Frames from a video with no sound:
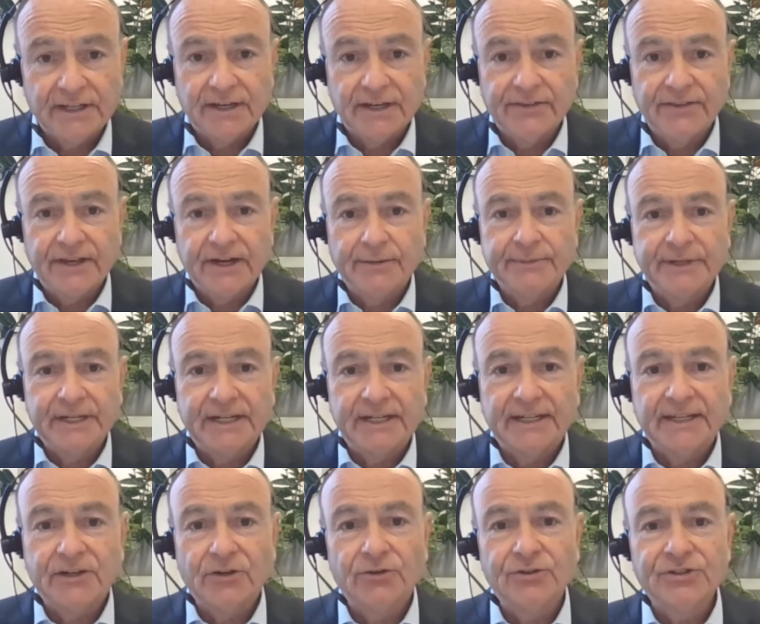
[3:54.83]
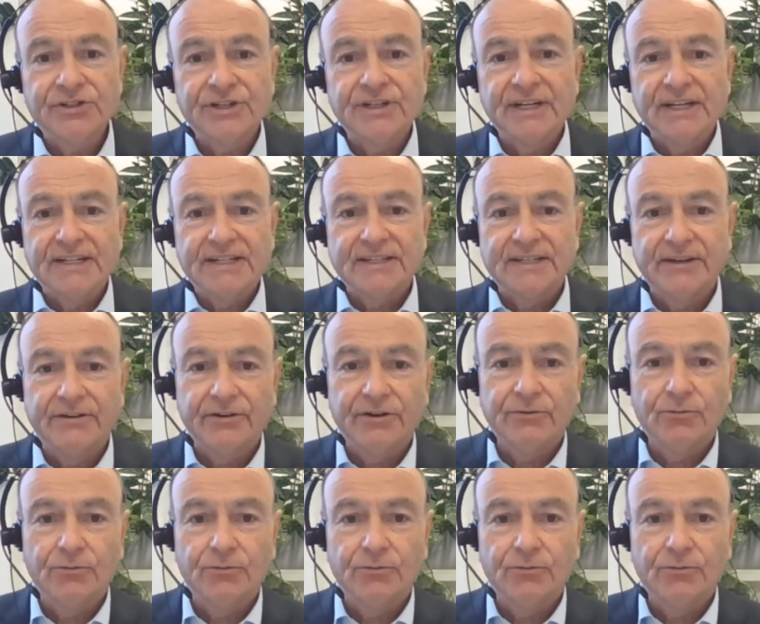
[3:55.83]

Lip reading: and then I'm going to get on to net zero,